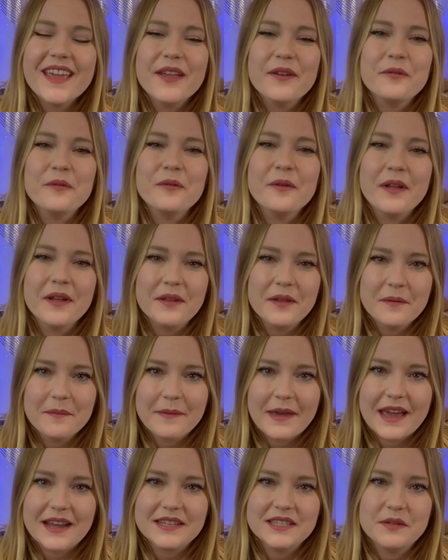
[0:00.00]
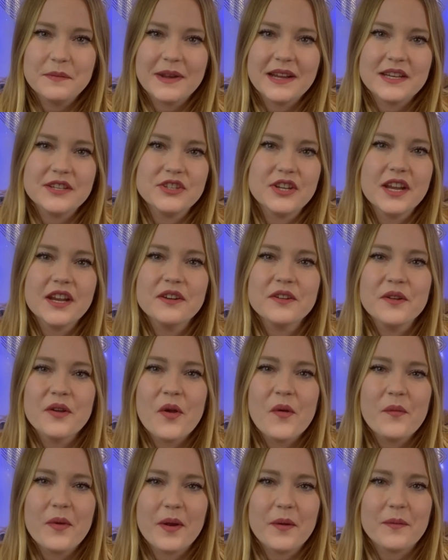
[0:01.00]
and welcome back to my
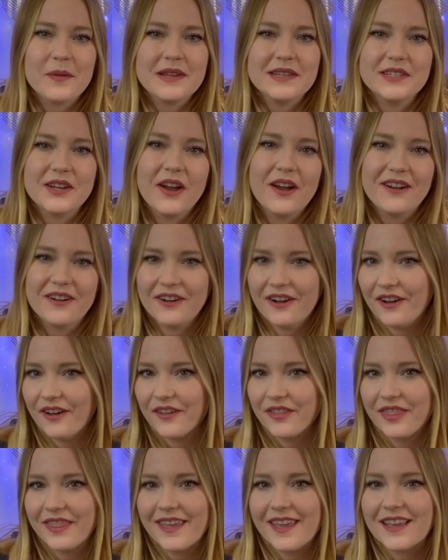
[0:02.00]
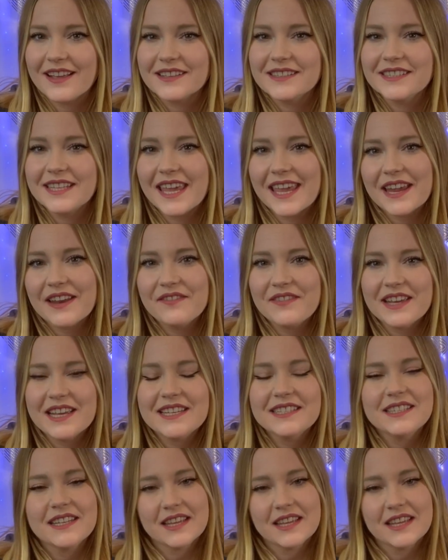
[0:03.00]
channel where we talk all things Canvas.